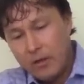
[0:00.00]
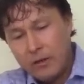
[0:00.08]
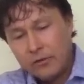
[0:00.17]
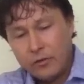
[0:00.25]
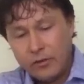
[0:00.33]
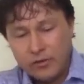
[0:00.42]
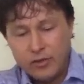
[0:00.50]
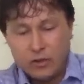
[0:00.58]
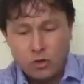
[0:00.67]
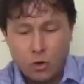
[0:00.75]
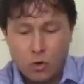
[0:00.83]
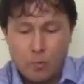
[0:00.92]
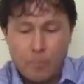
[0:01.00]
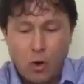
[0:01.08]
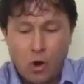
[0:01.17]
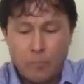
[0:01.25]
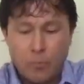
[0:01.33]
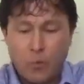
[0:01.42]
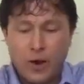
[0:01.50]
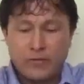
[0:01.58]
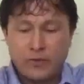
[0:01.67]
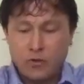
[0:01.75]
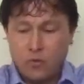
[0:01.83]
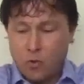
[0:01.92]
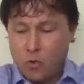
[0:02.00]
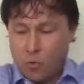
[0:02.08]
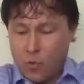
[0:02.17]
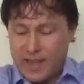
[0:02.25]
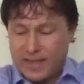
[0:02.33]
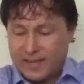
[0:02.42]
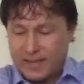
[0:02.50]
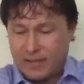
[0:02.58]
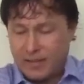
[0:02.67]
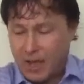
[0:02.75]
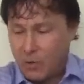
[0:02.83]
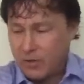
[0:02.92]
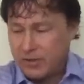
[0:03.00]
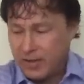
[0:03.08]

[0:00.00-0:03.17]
So this is the total pulp residue or waste that was